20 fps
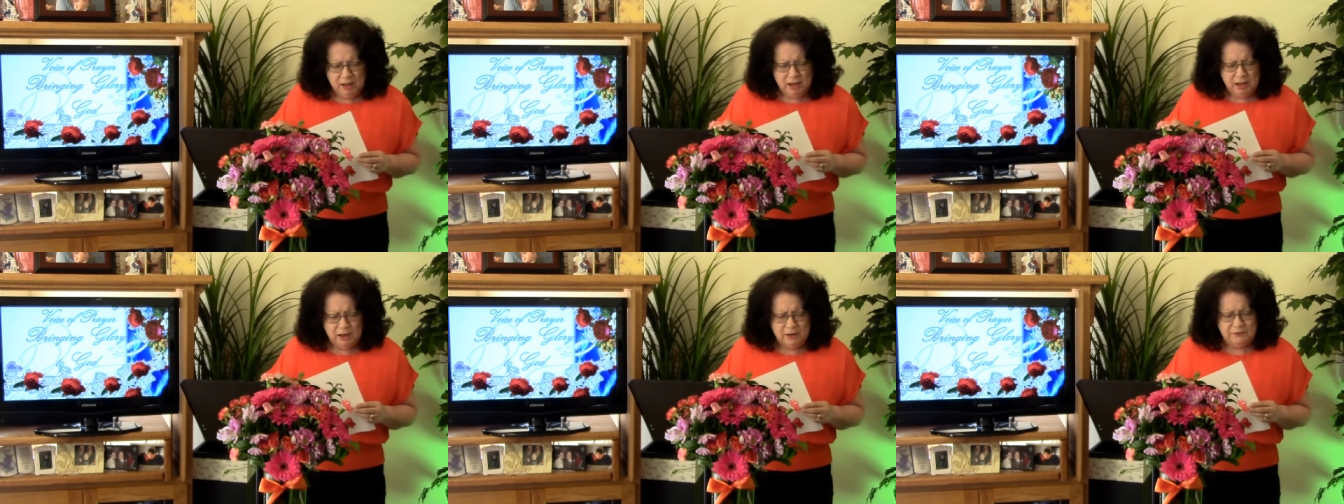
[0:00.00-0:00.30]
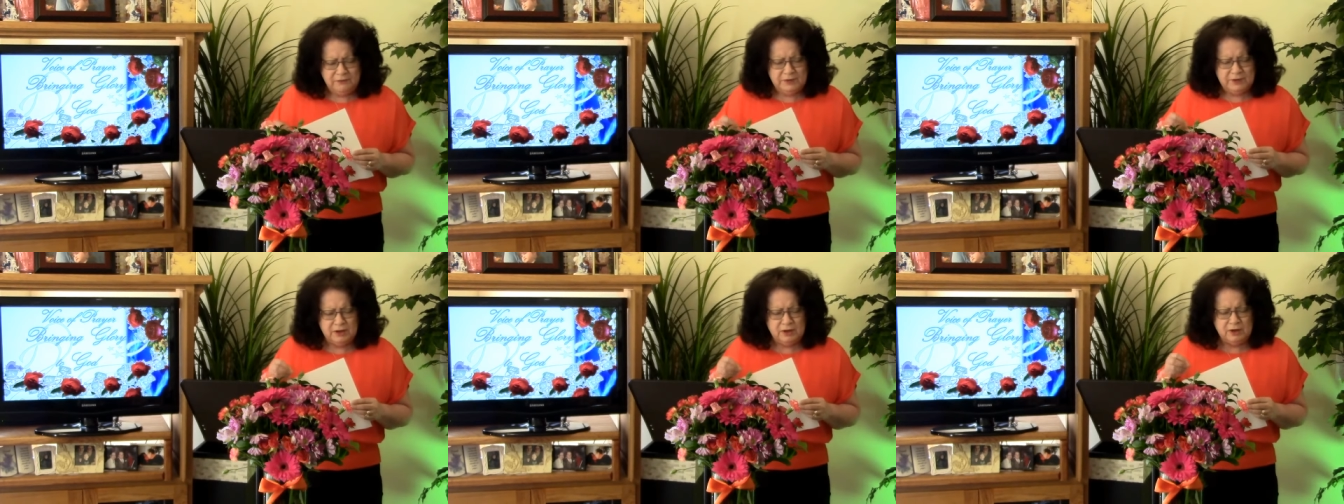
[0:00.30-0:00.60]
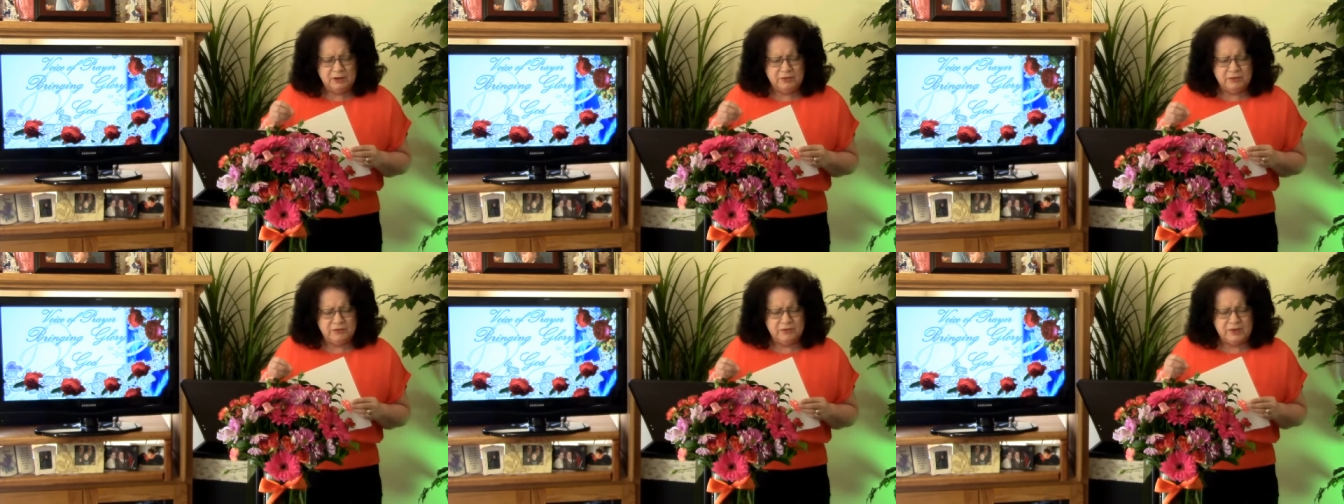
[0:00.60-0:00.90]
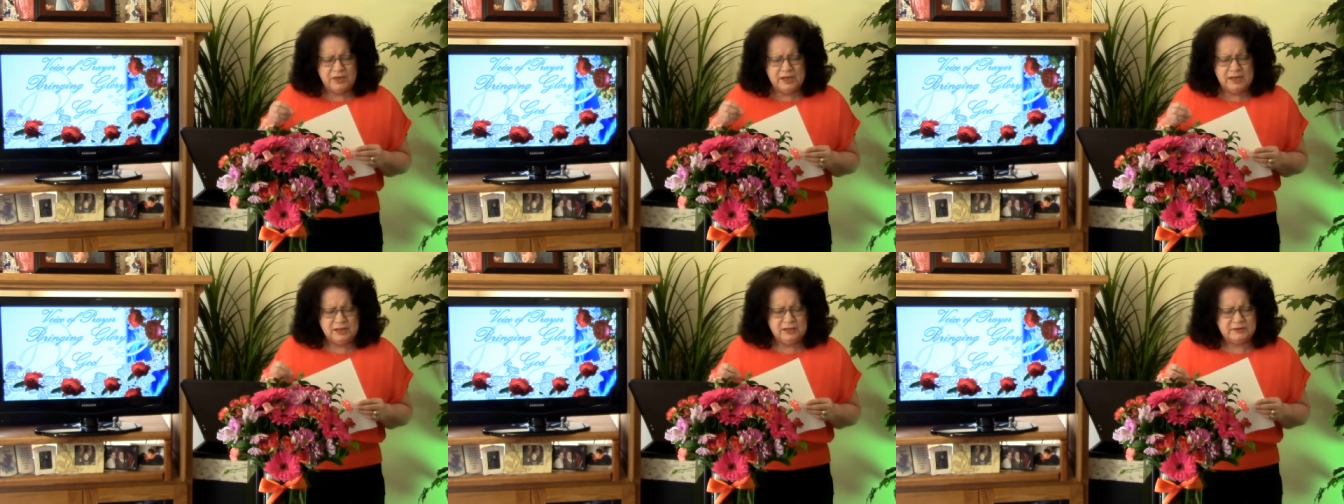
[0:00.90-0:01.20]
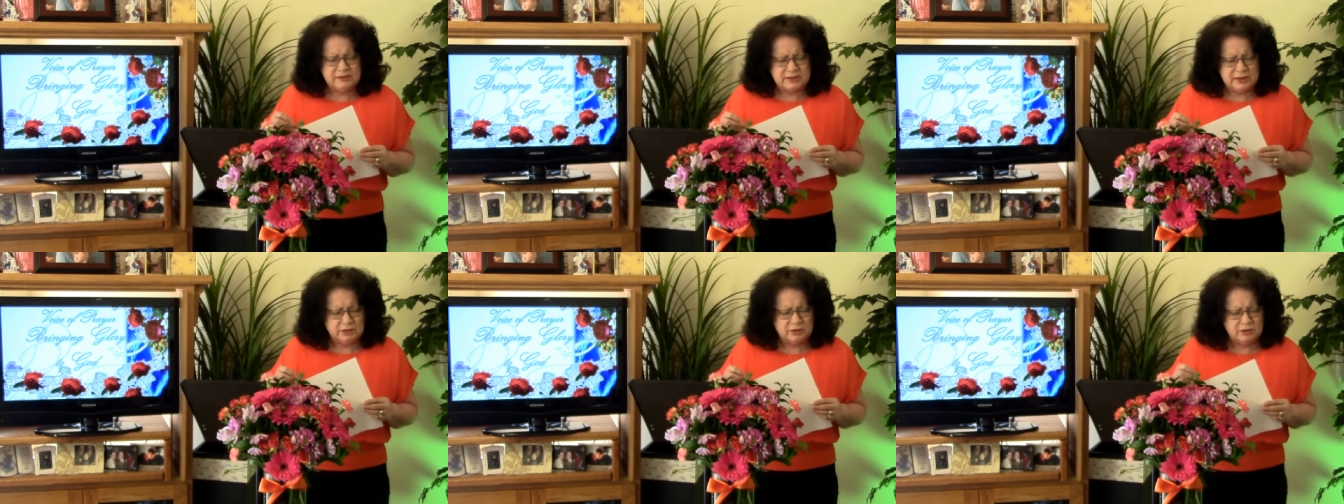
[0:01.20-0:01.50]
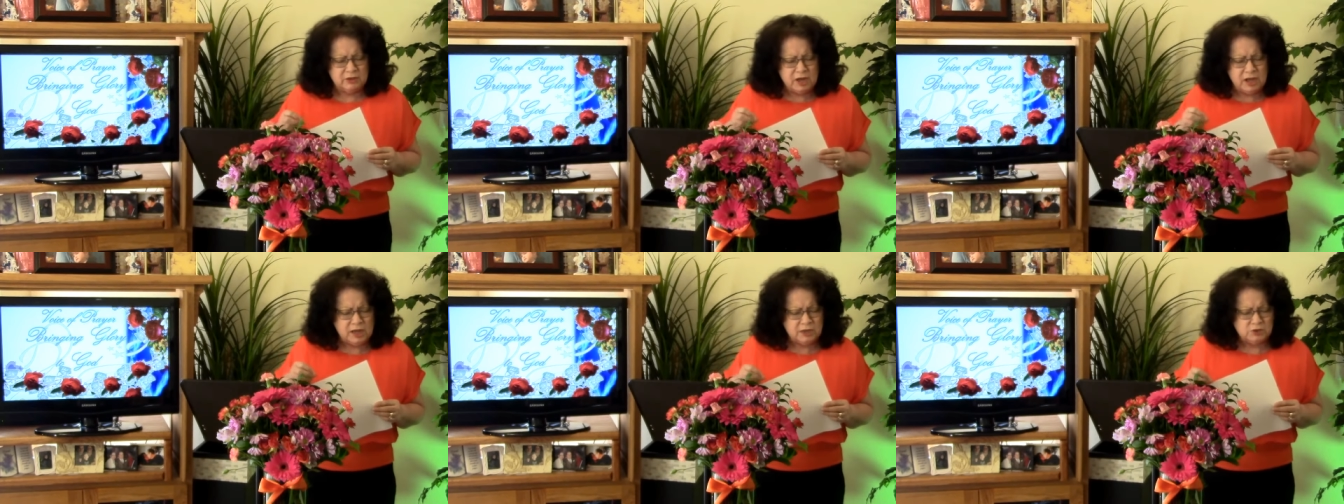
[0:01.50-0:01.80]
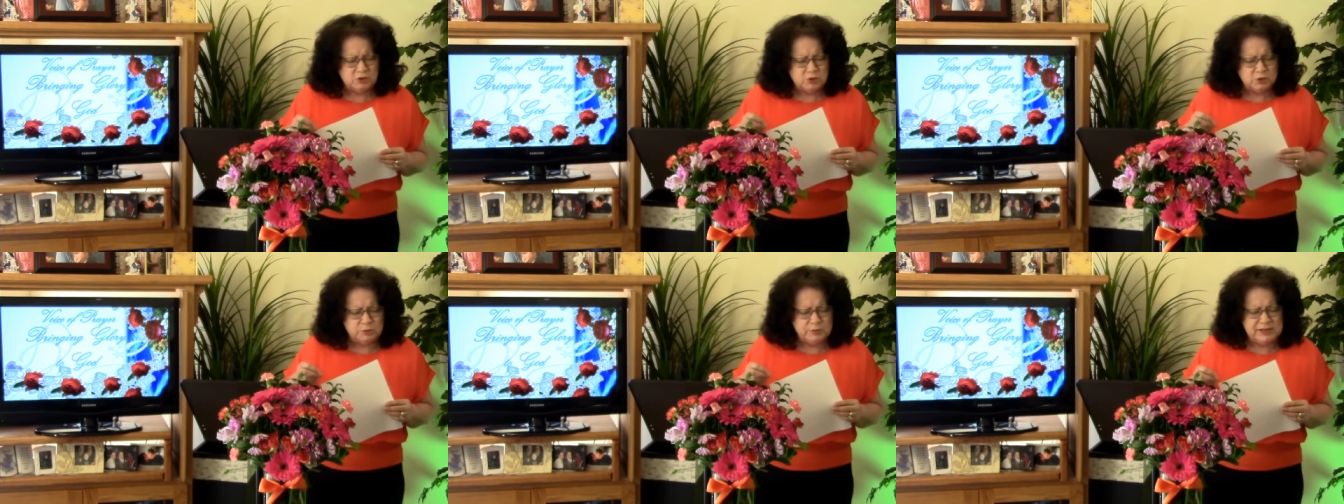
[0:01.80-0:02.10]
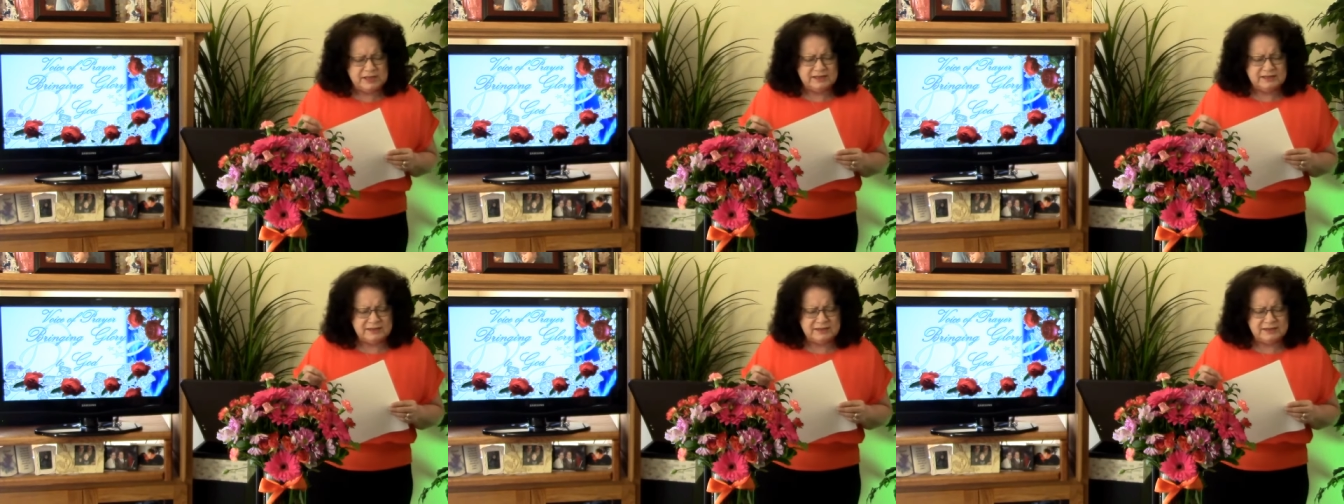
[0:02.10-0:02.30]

If there are things that are not to be